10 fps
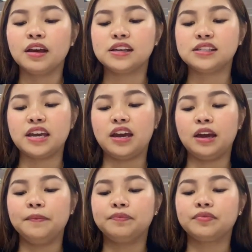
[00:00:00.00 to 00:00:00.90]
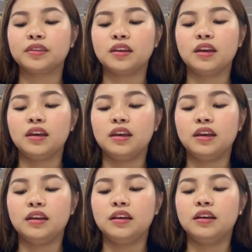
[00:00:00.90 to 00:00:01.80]
Kasi
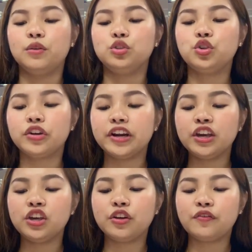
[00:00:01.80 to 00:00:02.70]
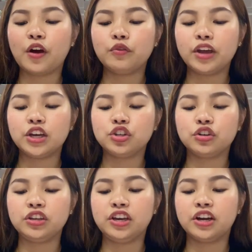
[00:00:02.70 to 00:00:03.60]
during your
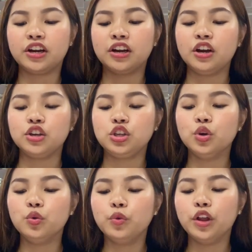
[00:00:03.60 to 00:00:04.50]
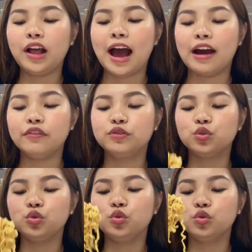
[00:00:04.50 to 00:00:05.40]
foundation year, you will have
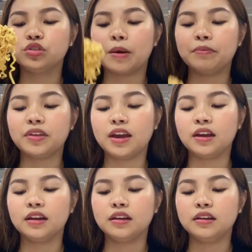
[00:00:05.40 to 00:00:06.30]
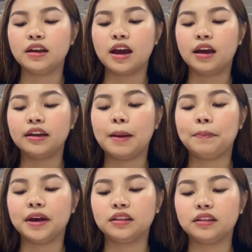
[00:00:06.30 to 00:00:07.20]
to do something na
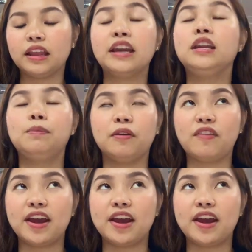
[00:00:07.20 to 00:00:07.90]
dapat na hindi pa